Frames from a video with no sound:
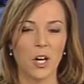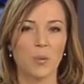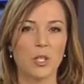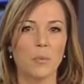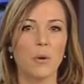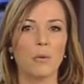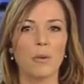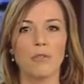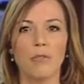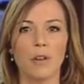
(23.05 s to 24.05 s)
we spoke
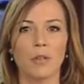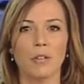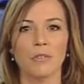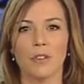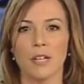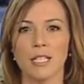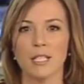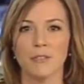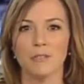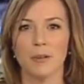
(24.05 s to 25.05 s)
with Frederick
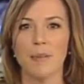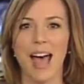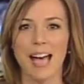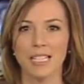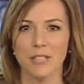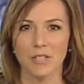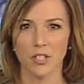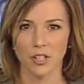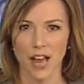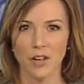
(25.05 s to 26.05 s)
Foist from Active
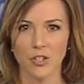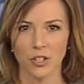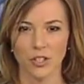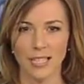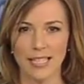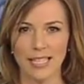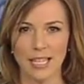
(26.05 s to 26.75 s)
International